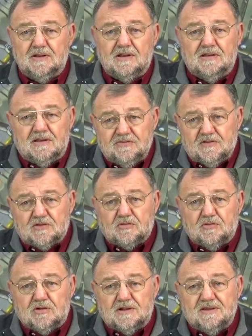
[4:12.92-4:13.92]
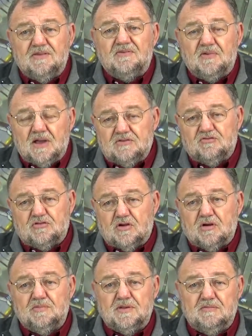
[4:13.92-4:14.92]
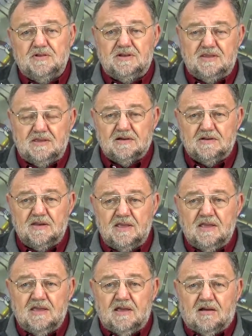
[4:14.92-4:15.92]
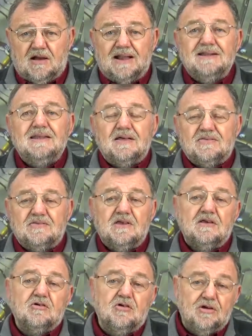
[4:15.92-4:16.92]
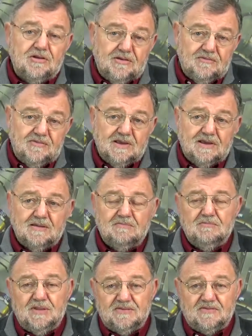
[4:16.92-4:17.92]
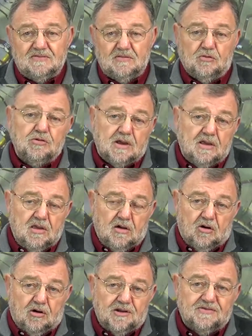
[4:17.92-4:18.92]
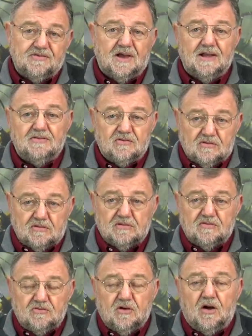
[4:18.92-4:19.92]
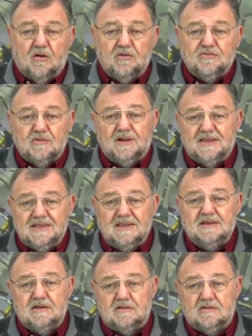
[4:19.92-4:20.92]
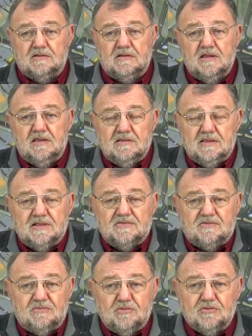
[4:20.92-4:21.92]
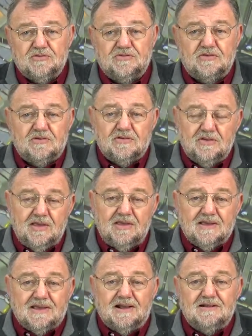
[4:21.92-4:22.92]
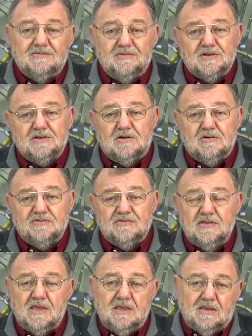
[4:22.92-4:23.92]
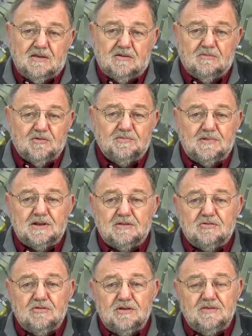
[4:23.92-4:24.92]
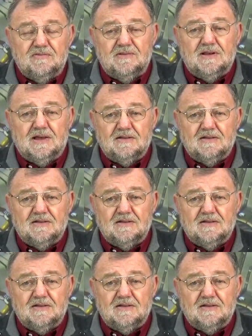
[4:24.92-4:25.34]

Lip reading: And what can we do maybe against this? We have also natural erosion. We also have devices like laser printers which produce fine dust. All this we can measure, or wood heating at your home.